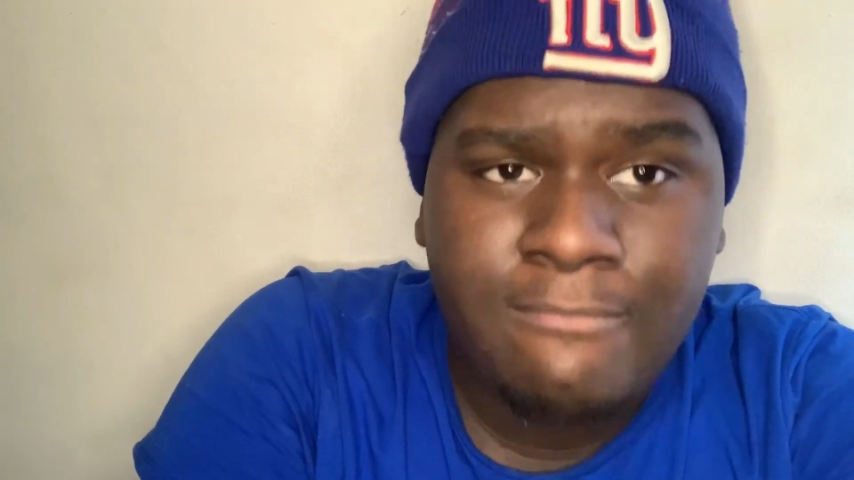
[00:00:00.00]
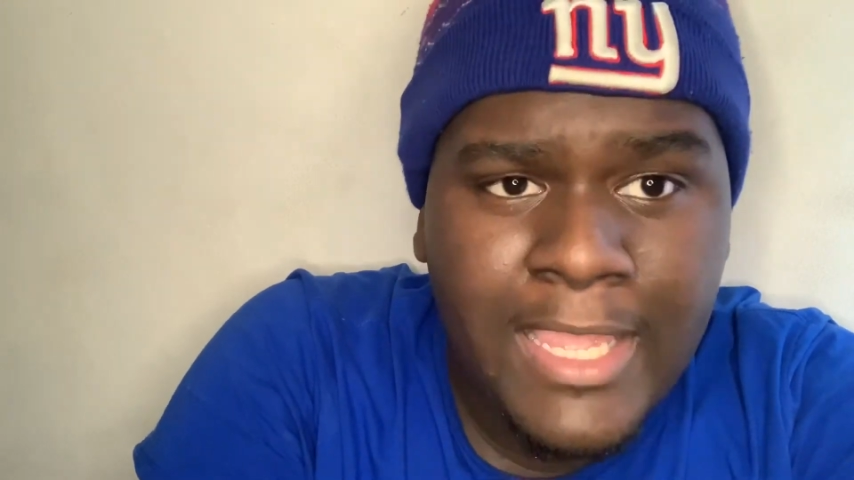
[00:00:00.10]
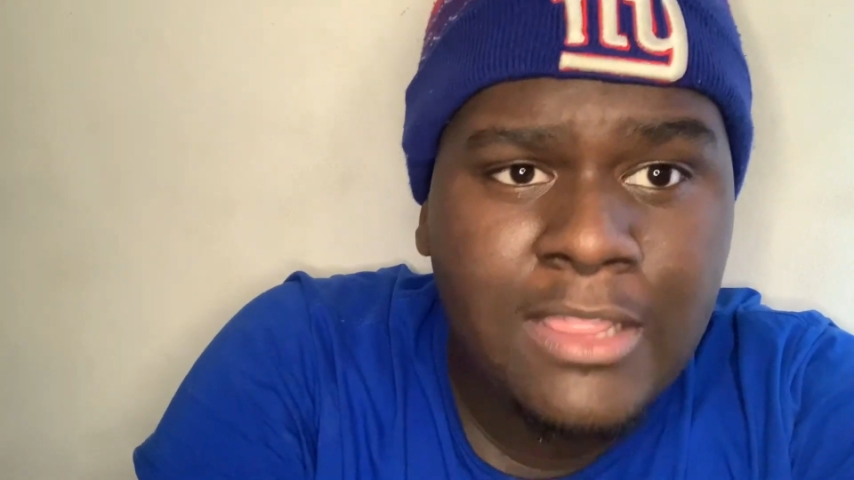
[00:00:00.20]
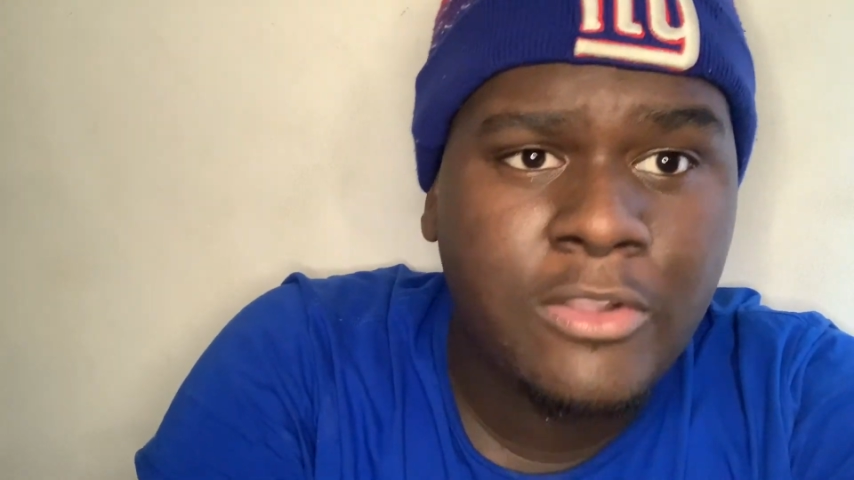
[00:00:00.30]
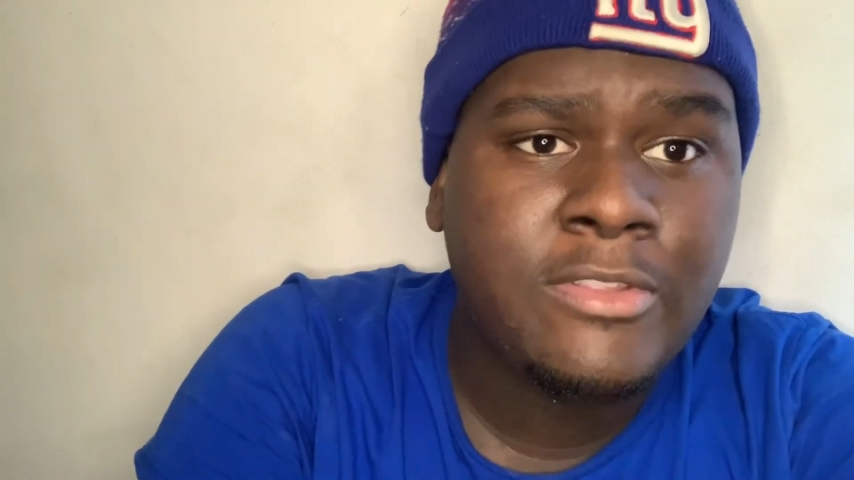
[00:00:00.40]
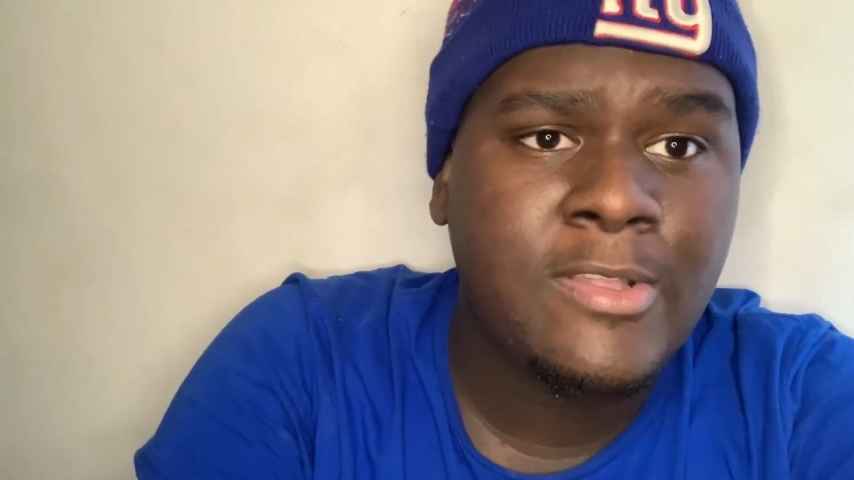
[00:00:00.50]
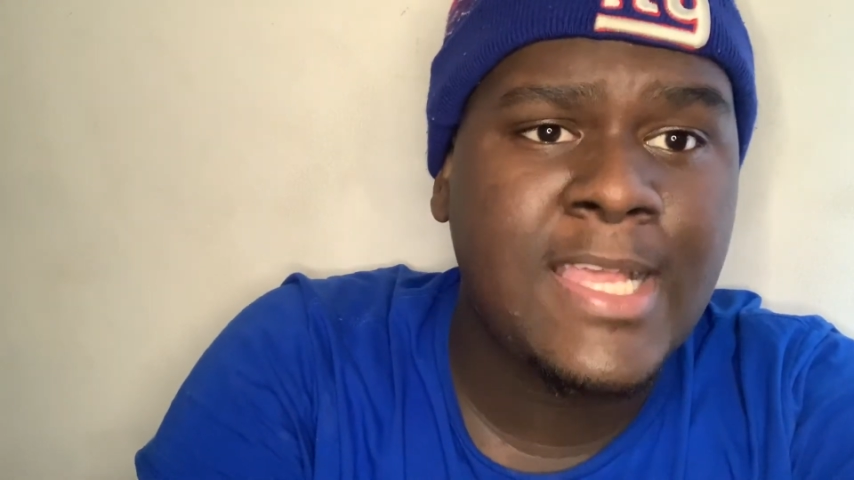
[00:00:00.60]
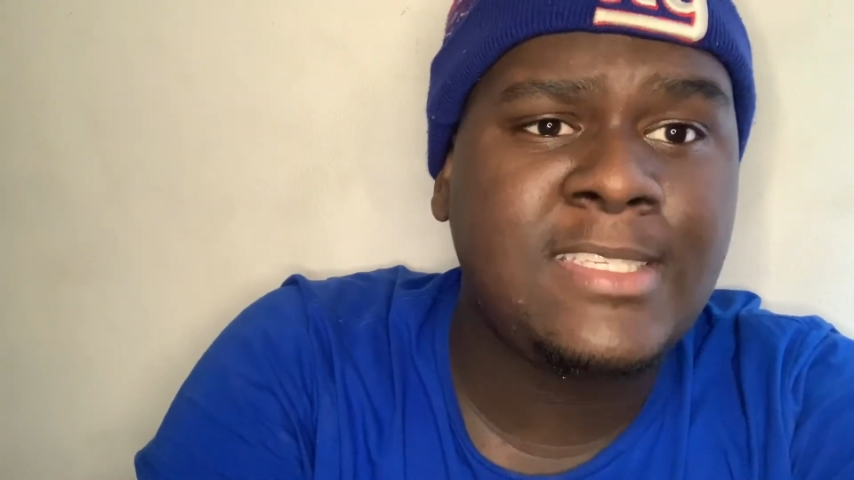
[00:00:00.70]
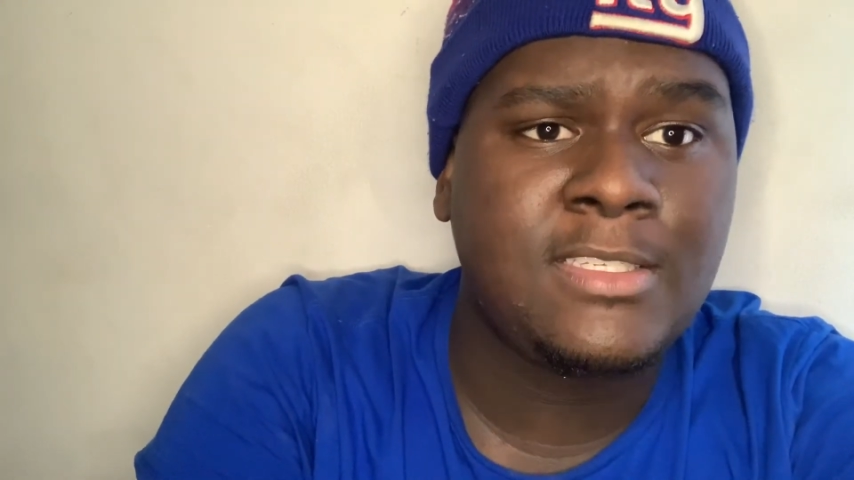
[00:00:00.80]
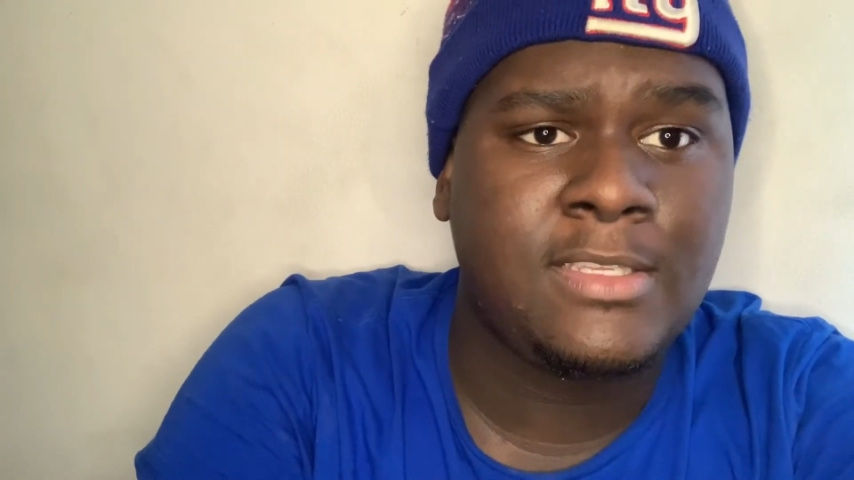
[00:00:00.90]
They learned their
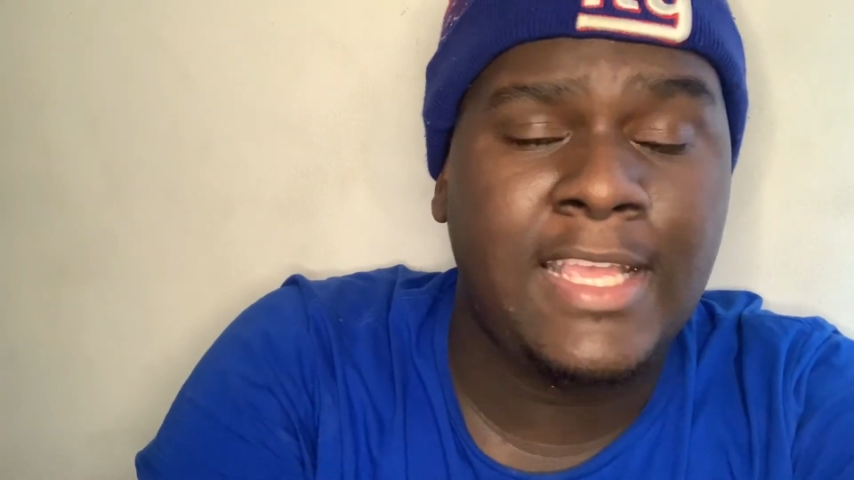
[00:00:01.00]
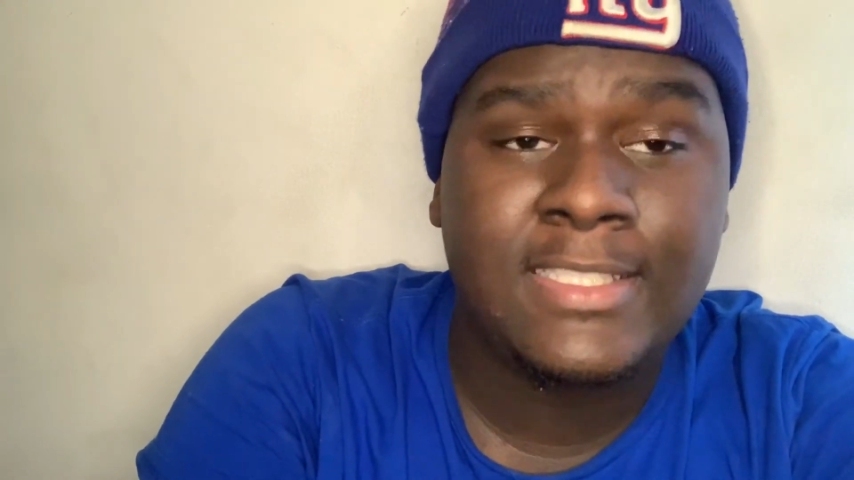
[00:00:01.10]
lesson. They